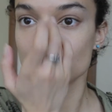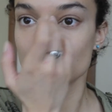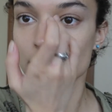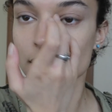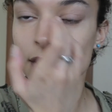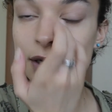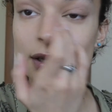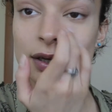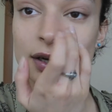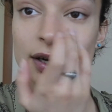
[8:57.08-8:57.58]

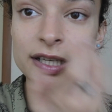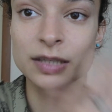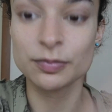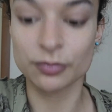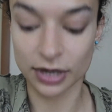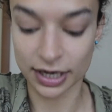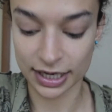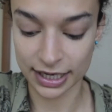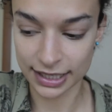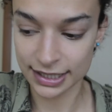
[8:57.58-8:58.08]
Another nice
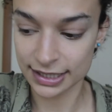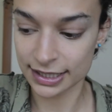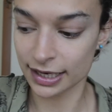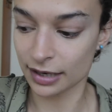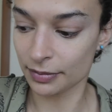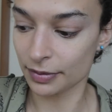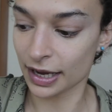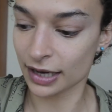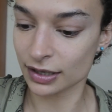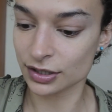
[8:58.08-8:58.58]
brightening
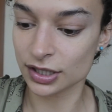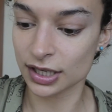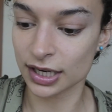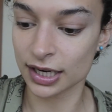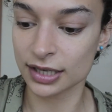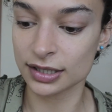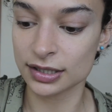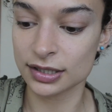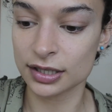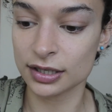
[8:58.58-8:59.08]
tip actually
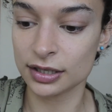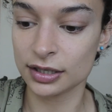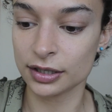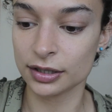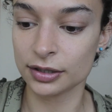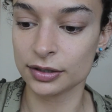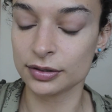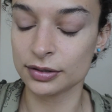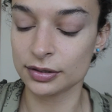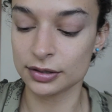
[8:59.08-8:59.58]
is to
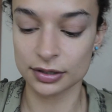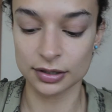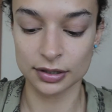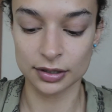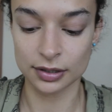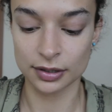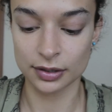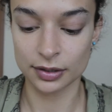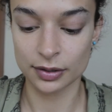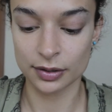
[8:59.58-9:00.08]
use
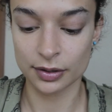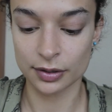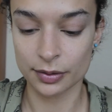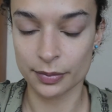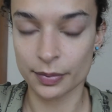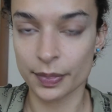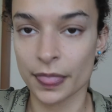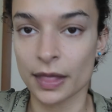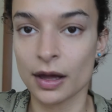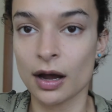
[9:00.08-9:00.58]

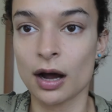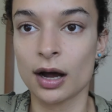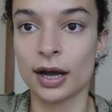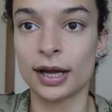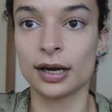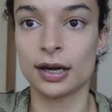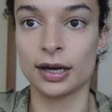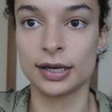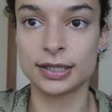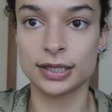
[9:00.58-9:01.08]

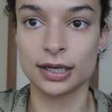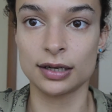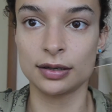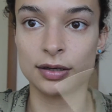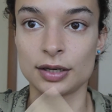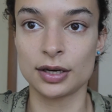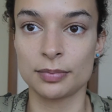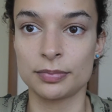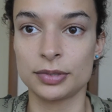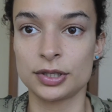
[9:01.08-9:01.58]
highlighter
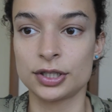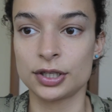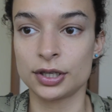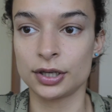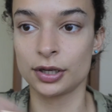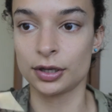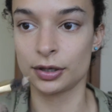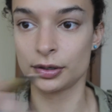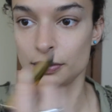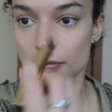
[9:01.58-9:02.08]
number
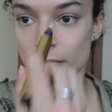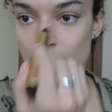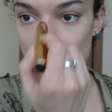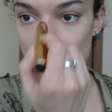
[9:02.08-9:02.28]
2,